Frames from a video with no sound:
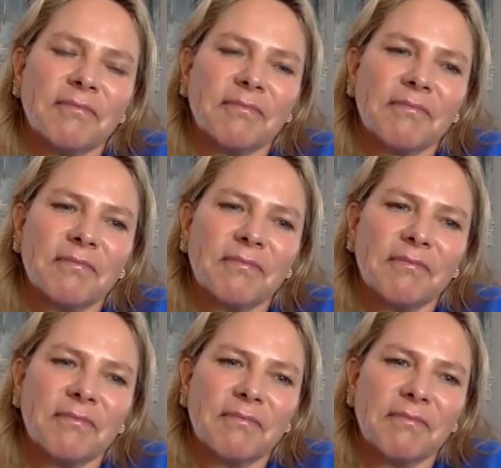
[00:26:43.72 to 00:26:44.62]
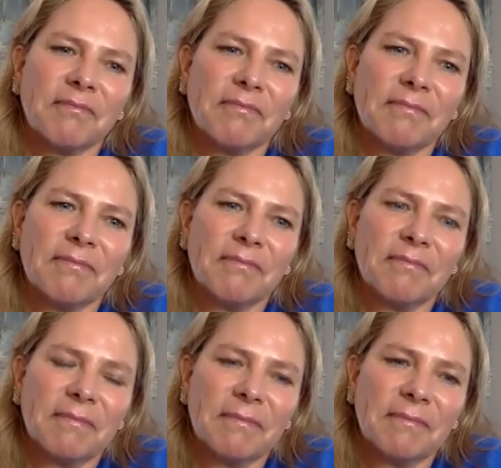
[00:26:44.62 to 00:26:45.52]

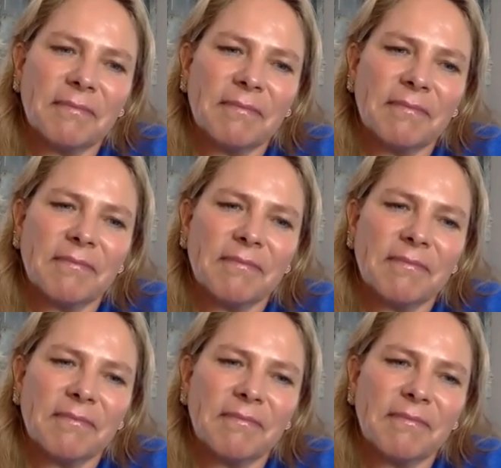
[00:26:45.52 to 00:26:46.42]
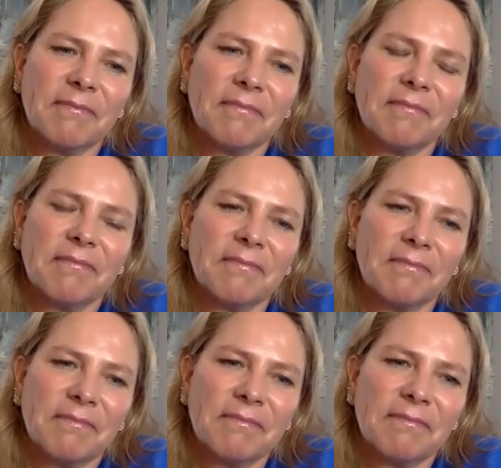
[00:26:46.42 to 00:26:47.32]

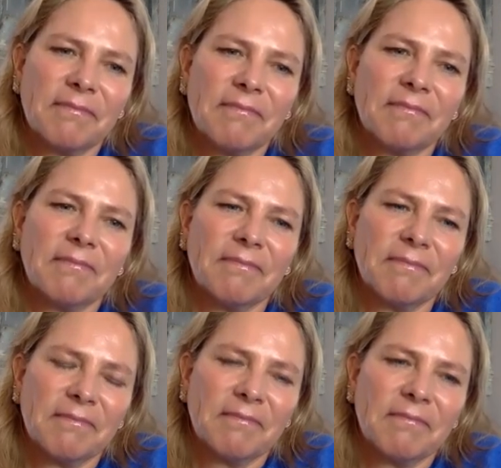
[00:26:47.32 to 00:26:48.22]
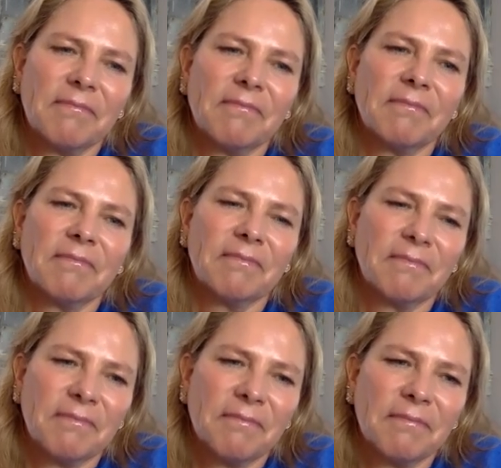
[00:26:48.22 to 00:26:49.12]

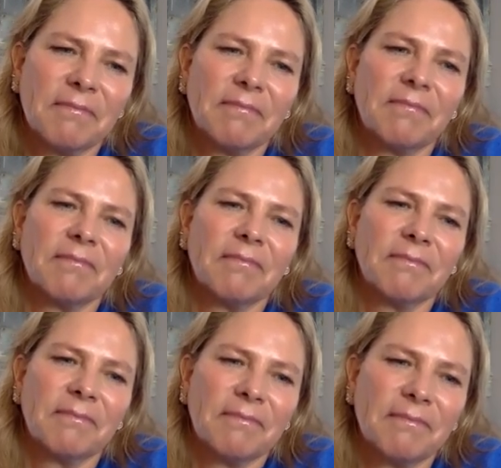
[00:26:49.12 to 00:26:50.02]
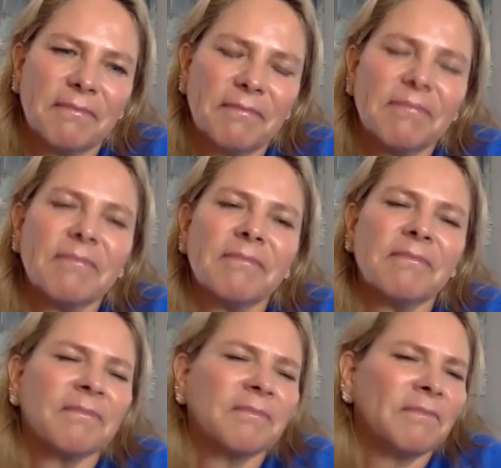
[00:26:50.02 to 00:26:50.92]
No words are spoken by the person on screen.